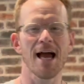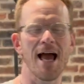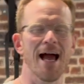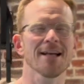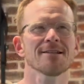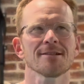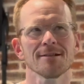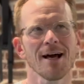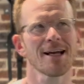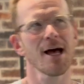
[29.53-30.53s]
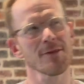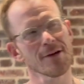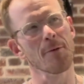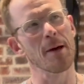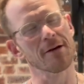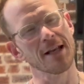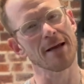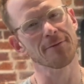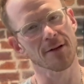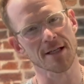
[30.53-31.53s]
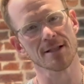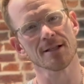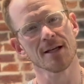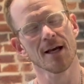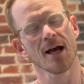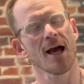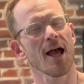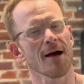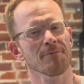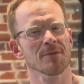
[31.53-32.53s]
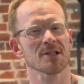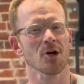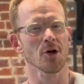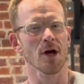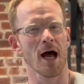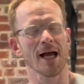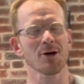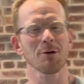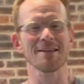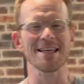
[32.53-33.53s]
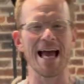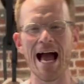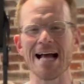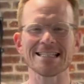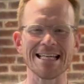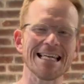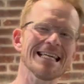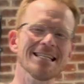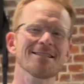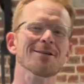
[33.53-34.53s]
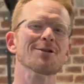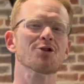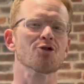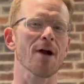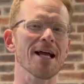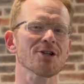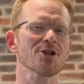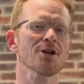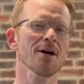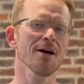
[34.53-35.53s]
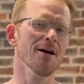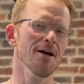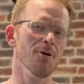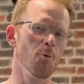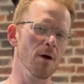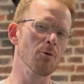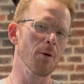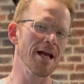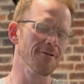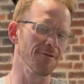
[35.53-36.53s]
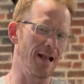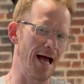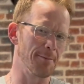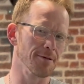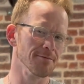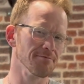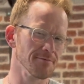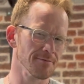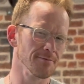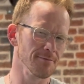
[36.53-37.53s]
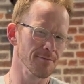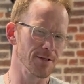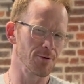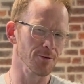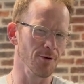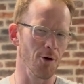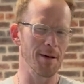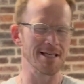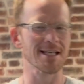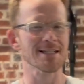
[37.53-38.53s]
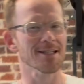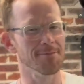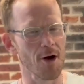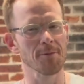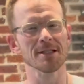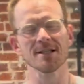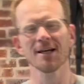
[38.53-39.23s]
And I can't think of a better name for this. So I call it the at ease stretch with wing flap, which will all make sense in a moment.